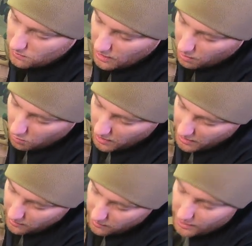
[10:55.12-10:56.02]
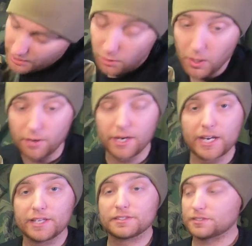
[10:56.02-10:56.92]
That way I know where it
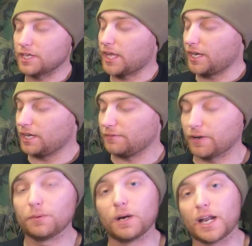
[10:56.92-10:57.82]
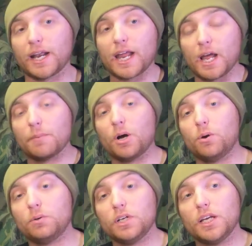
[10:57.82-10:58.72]
is, and if I run out of
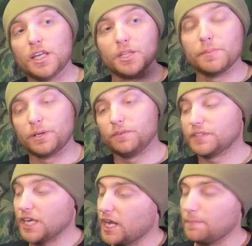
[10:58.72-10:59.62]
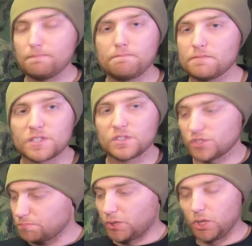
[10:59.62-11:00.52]
ammo in the middle of a game,
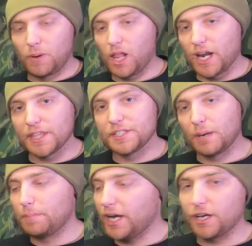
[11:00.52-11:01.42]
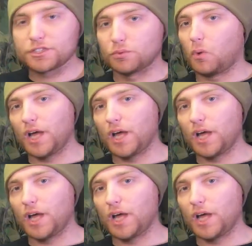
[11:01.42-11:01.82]
just pull them all out of the dump pouch and